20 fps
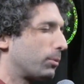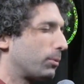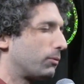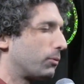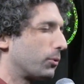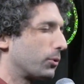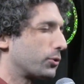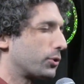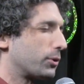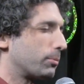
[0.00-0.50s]

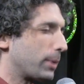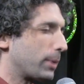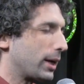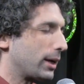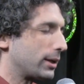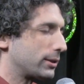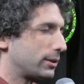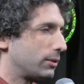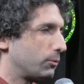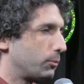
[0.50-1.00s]
before she
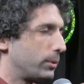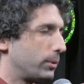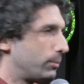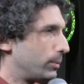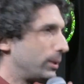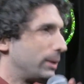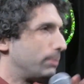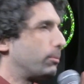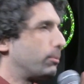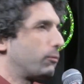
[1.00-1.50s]
passed,
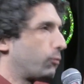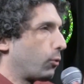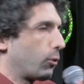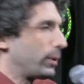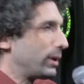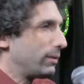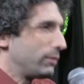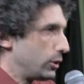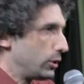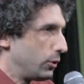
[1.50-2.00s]
and before
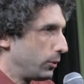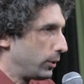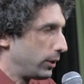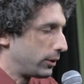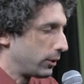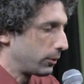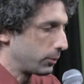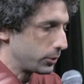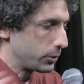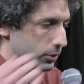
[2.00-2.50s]
we even knew that
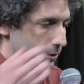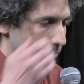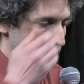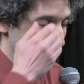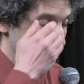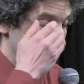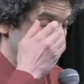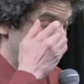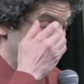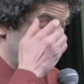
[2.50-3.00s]
there was
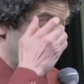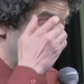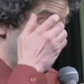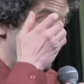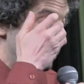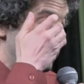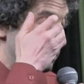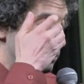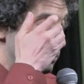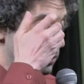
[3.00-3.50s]
even a
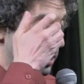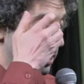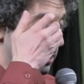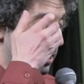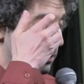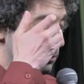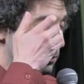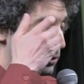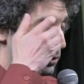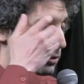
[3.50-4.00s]
problem,
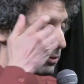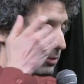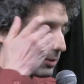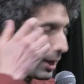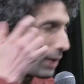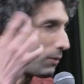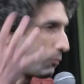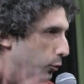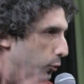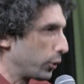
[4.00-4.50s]
I was
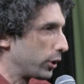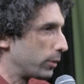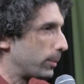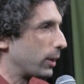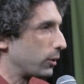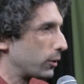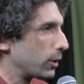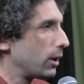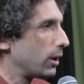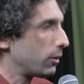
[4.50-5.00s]
kind of worried
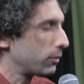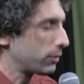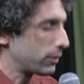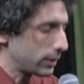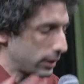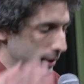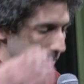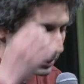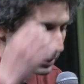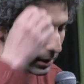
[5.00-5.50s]
about her health,
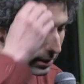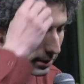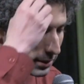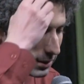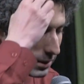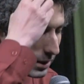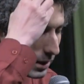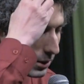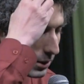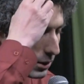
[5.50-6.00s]

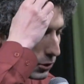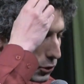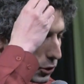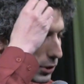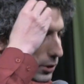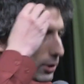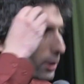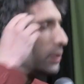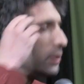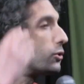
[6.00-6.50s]
and then she
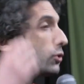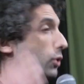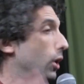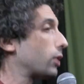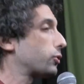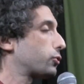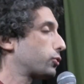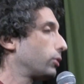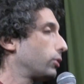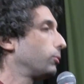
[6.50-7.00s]
said,
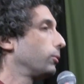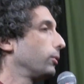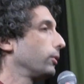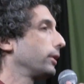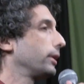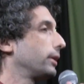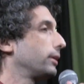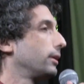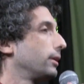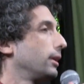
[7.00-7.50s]
"Josh, don't
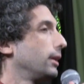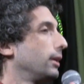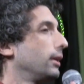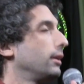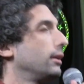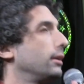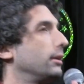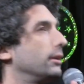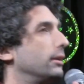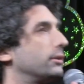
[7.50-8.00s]
worry.
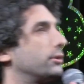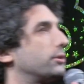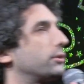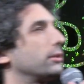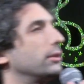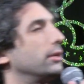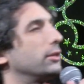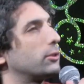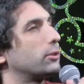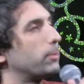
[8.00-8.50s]

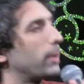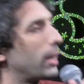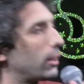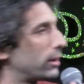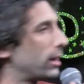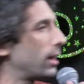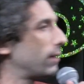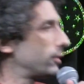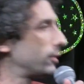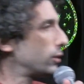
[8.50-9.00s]
It's
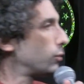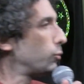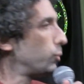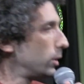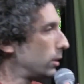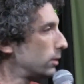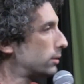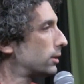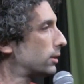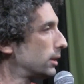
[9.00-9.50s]
about having the
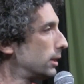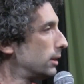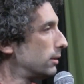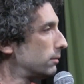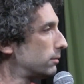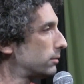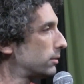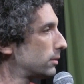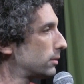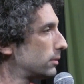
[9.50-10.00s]
will to
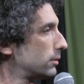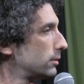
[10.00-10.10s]
live."